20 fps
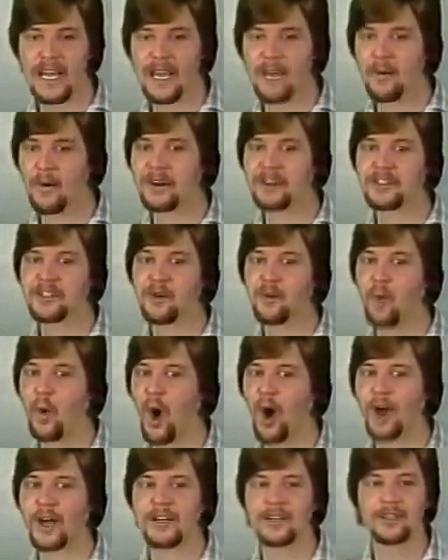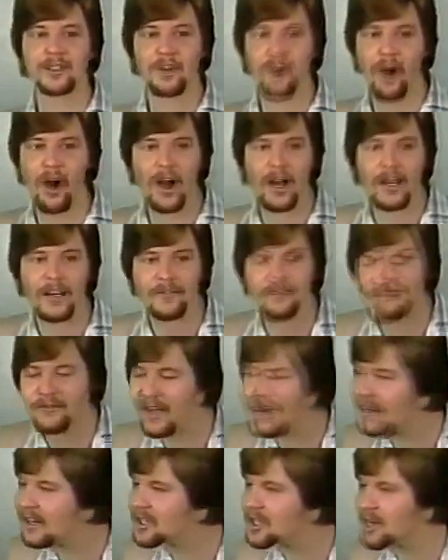He wants to walk and talk and
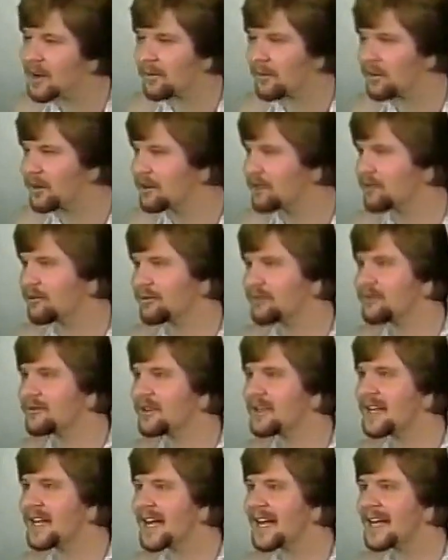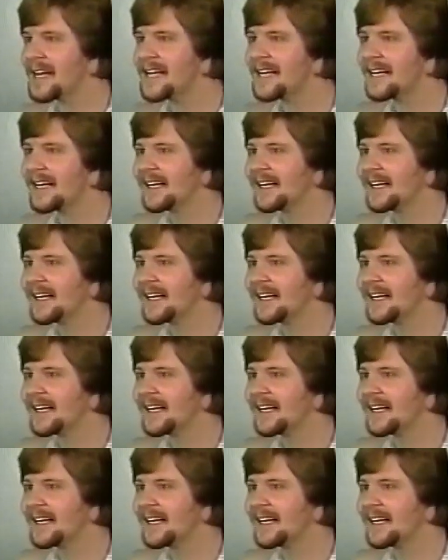fellowship with you through the day.